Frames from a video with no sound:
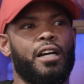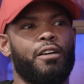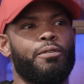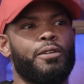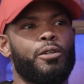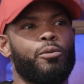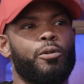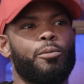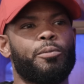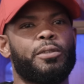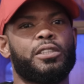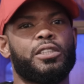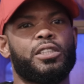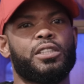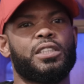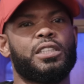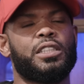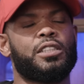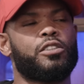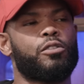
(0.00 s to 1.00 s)
I think women
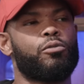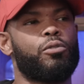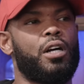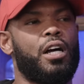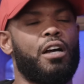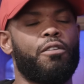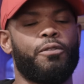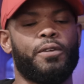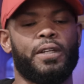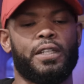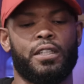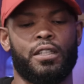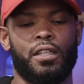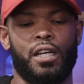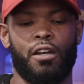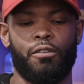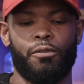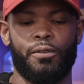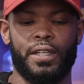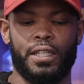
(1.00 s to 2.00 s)
just need to. I
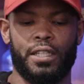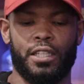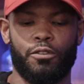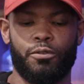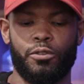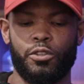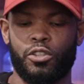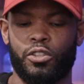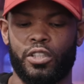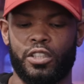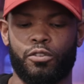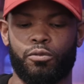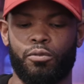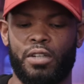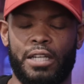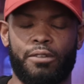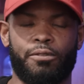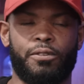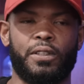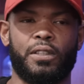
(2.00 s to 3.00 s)
think if you dress
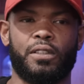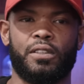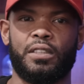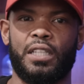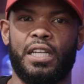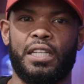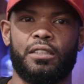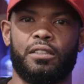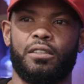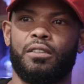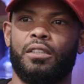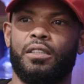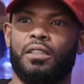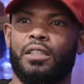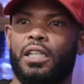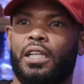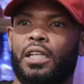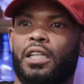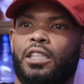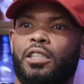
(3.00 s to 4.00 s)
right for your size, you can
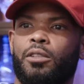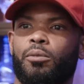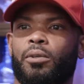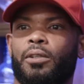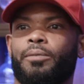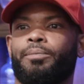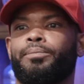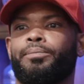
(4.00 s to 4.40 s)
get anyone.